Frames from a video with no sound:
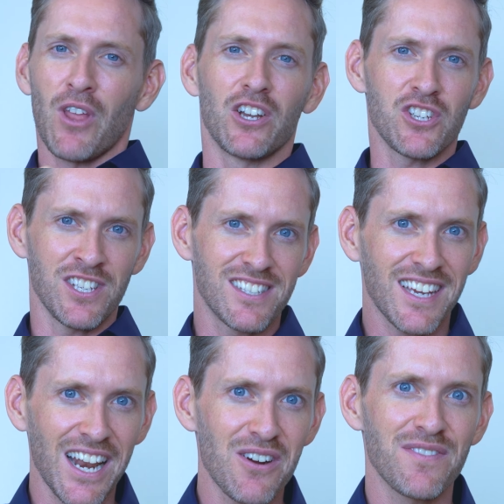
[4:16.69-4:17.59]
I just need to
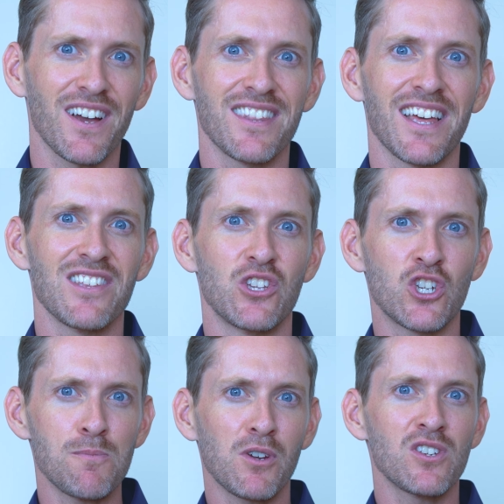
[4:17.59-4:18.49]
clarify there that
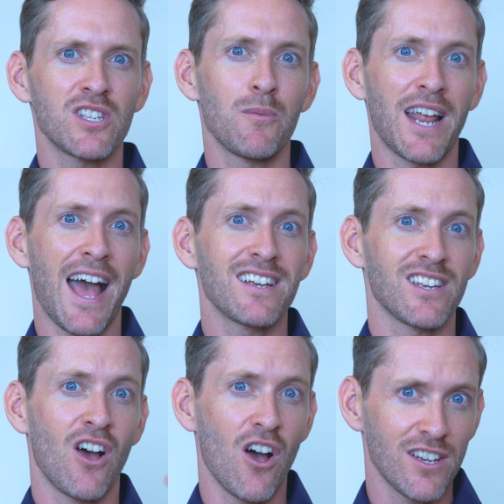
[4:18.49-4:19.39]
just because someone has a
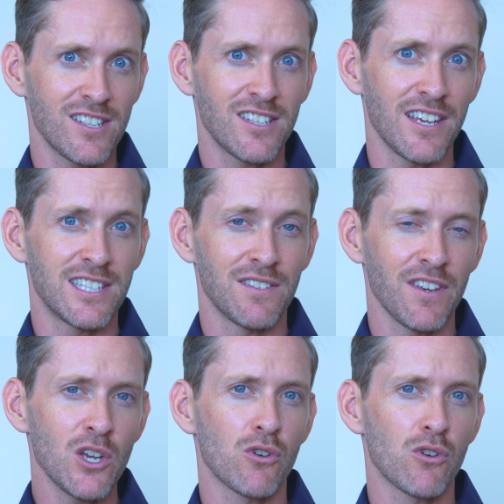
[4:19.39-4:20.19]
high CETV